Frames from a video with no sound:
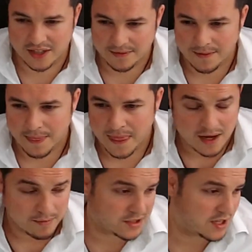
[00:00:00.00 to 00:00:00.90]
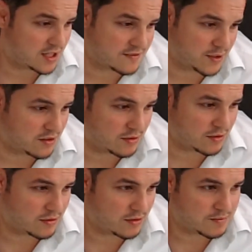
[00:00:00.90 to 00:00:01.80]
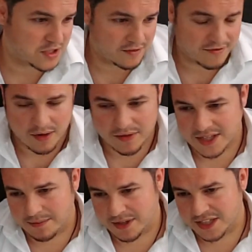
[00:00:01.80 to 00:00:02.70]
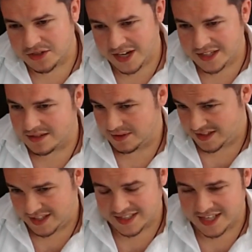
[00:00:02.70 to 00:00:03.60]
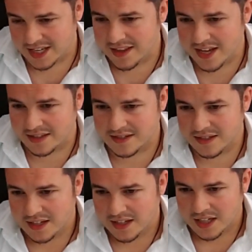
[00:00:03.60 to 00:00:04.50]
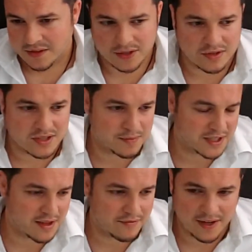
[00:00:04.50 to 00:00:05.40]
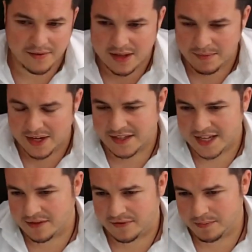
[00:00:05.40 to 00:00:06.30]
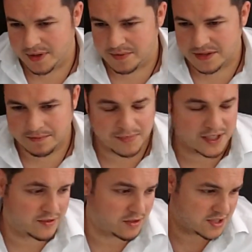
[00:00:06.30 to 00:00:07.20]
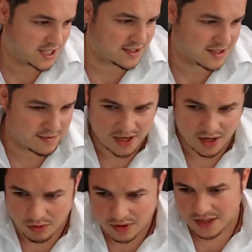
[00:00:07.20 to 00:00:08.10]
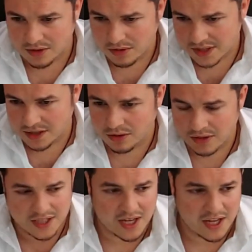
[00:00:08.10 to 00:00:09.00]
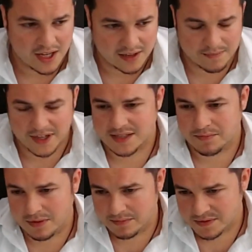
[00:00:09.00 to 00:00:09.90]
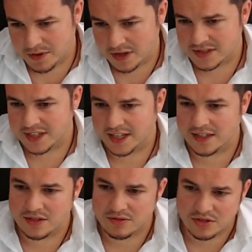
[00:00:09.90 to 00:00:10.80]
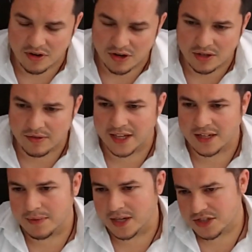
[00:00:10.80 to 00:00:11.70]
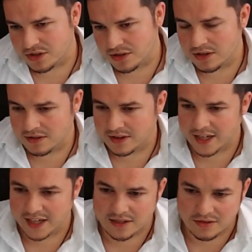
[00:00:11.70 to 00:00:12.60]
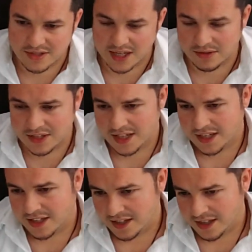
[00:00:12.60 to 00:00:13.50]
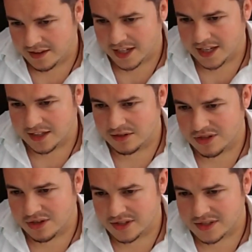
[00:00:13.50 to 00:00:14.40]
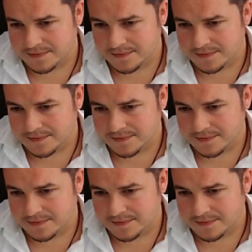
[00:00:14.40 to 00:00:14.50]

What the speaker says: Yeah, but when you observe how the DAO money trades, you will see exactly that. If it goes a bit in their favor, they may take a few pips. But if it goes against them, they hold and hold and hold, and it makes the problems worse. They get a huge drawdown, they get a margin call, or they get closed out, and they get a huge loss.